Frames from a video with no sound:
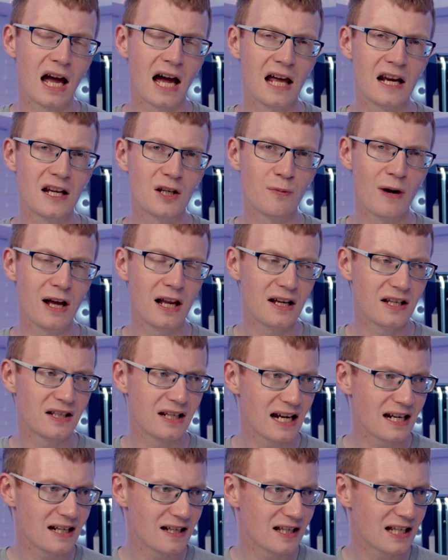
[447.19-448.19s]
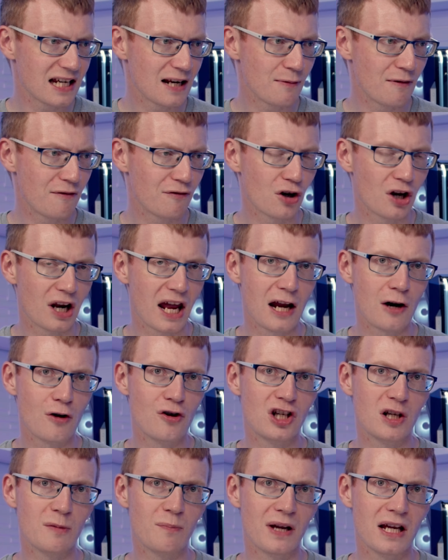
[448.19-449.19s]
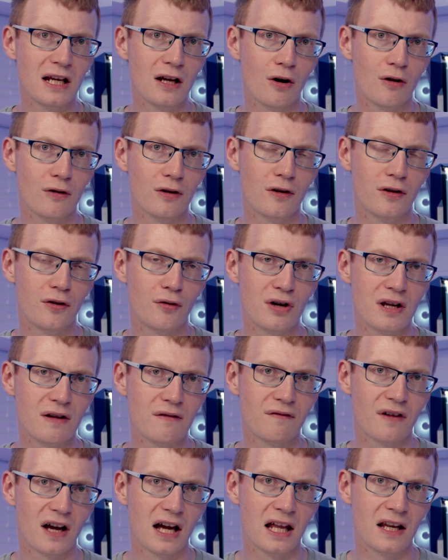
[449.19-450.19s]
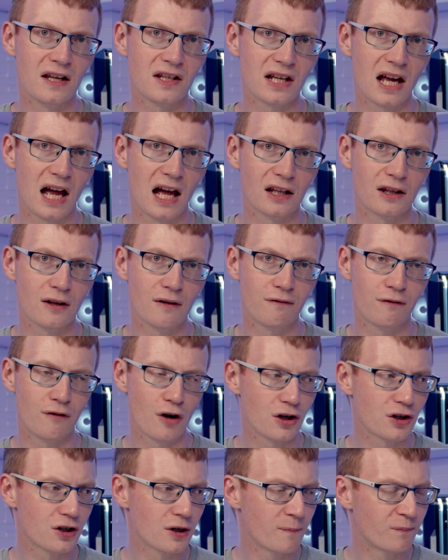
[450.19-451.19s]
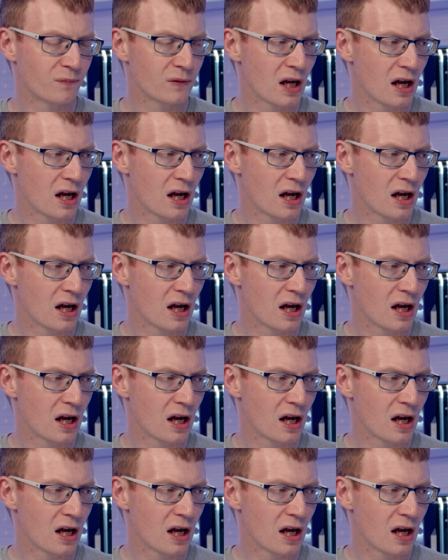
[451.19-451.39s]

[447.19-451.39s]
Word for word: And as well, it's nice to see we've got A R G B on the three fans at the front.